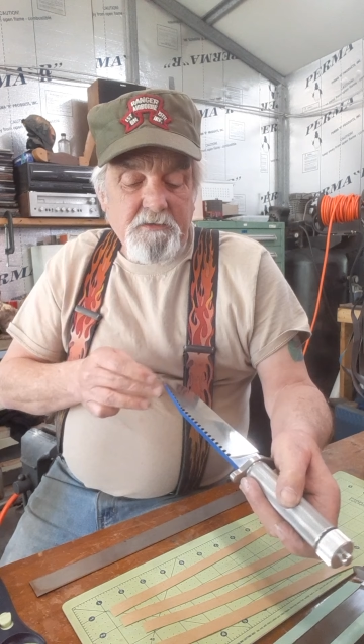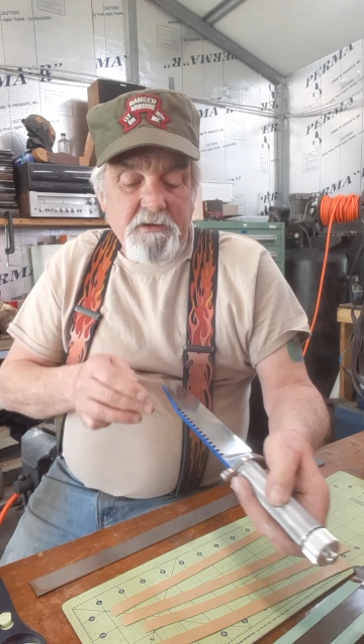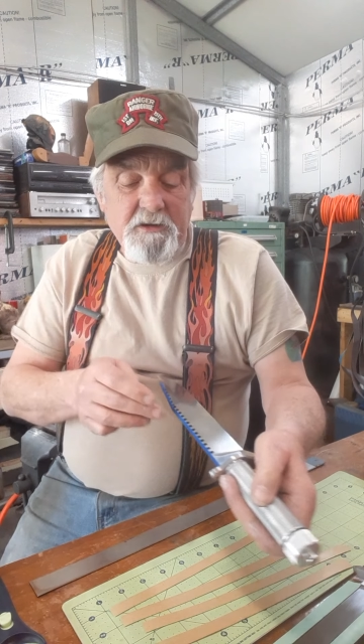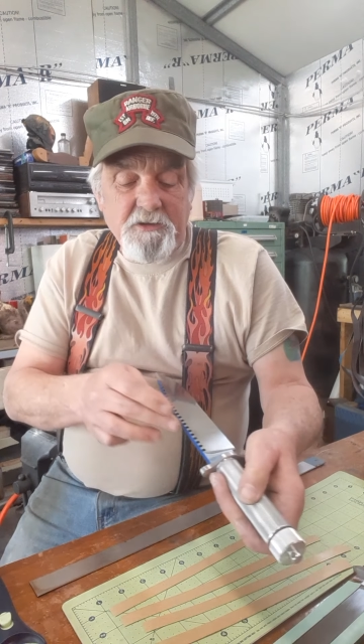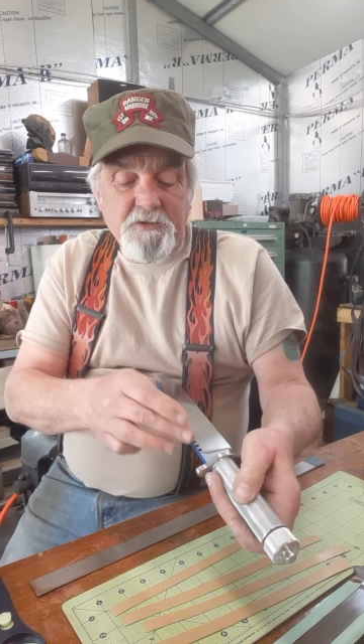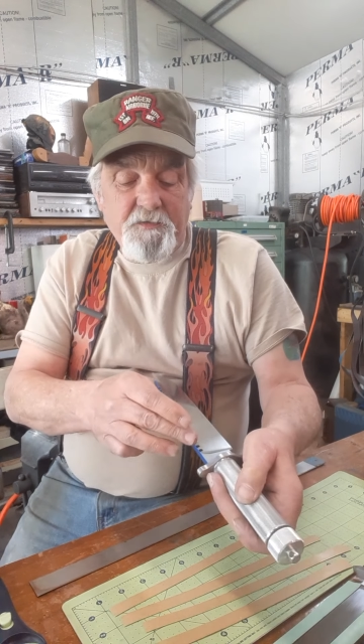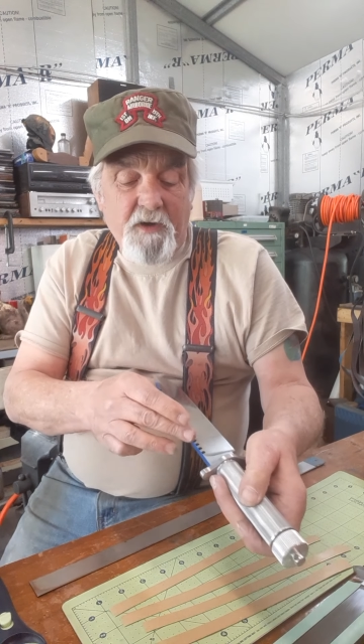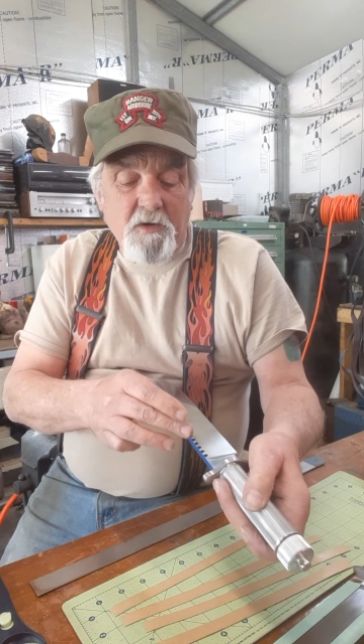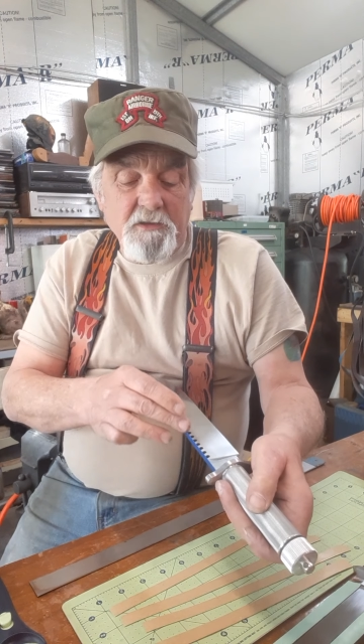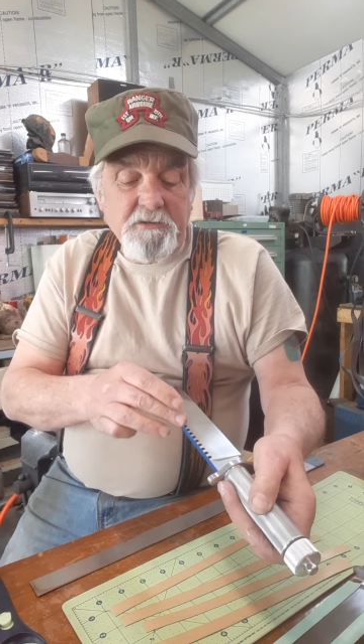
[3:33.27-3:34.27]
It doesn't
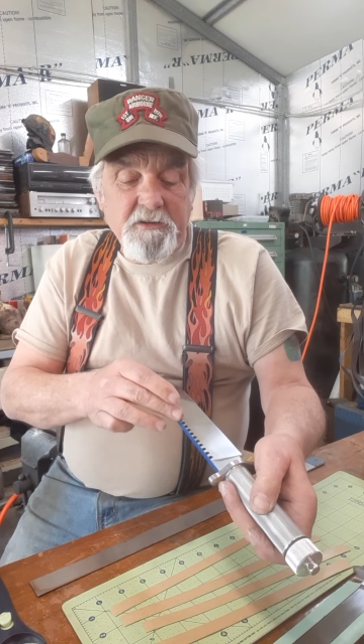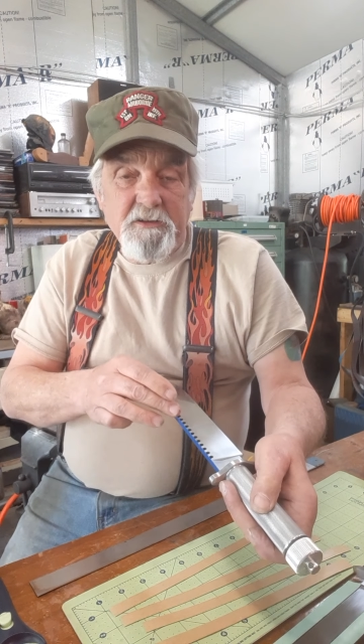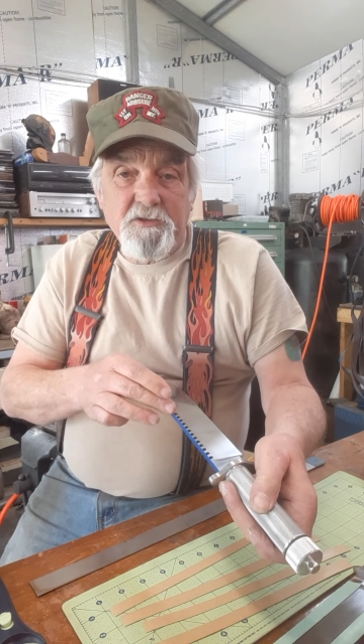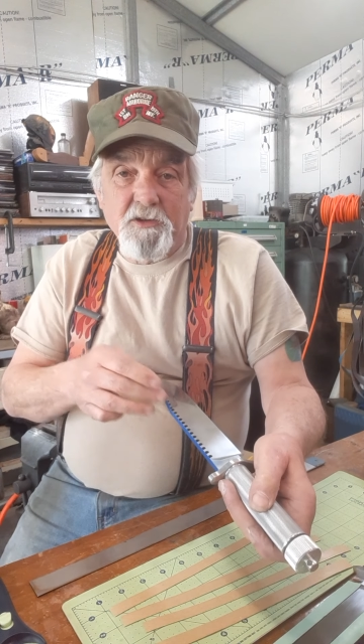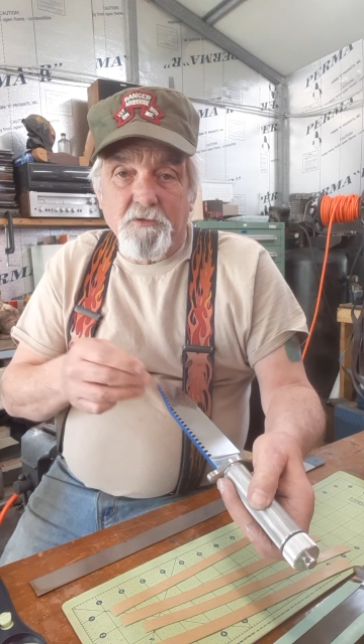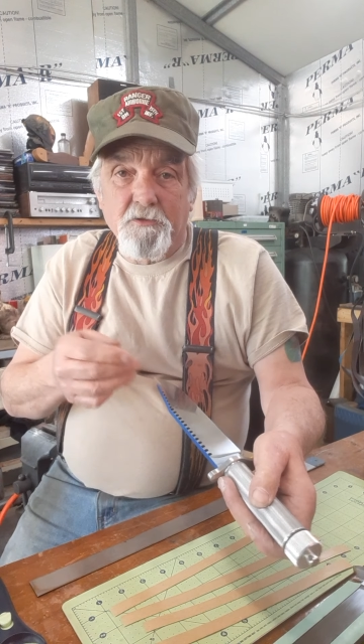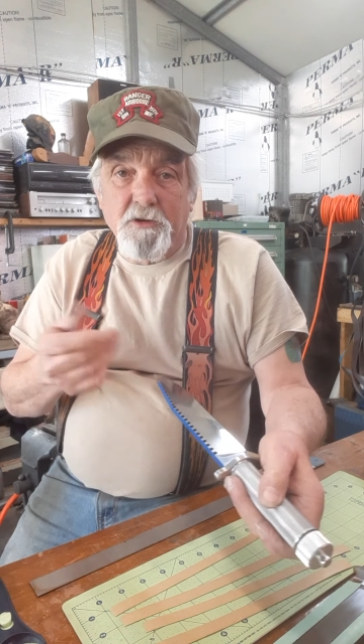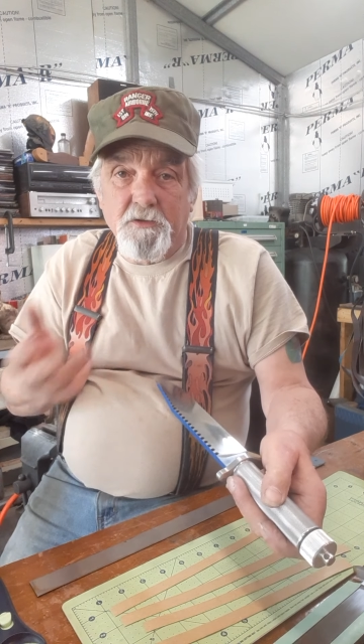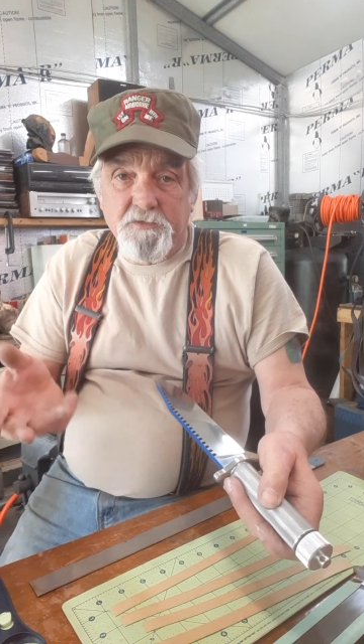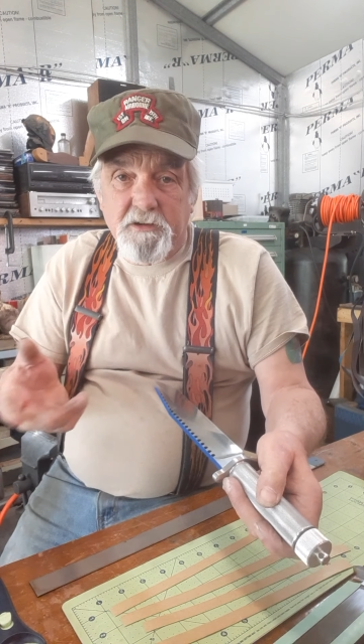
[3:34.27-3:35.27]
fall into these little
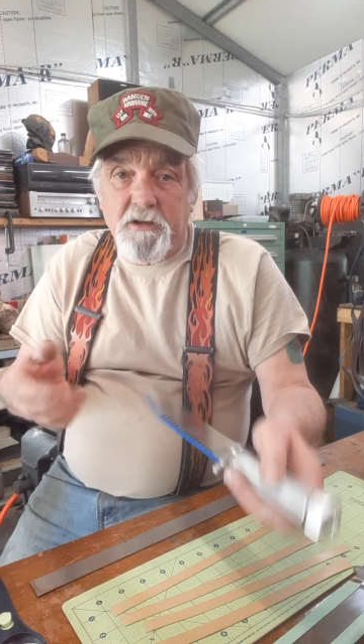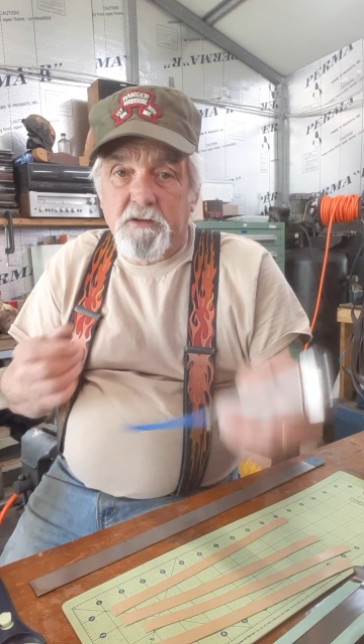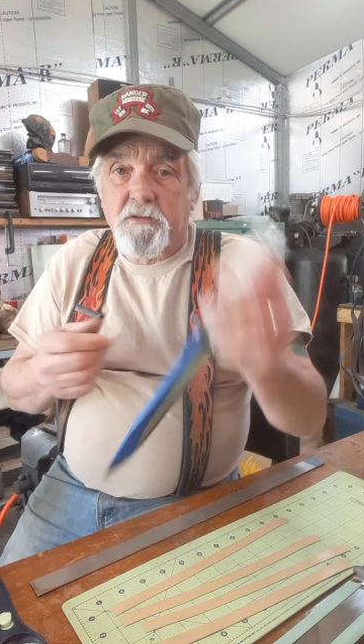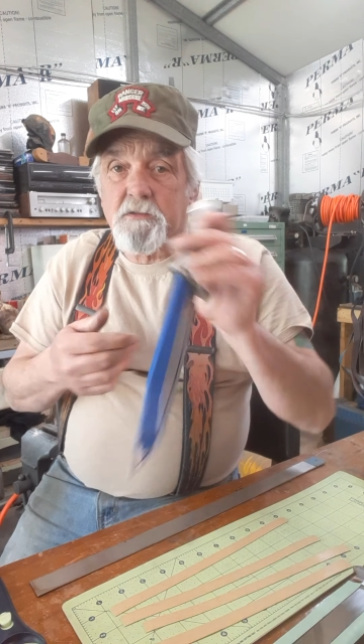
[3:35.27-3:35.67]
grooves and get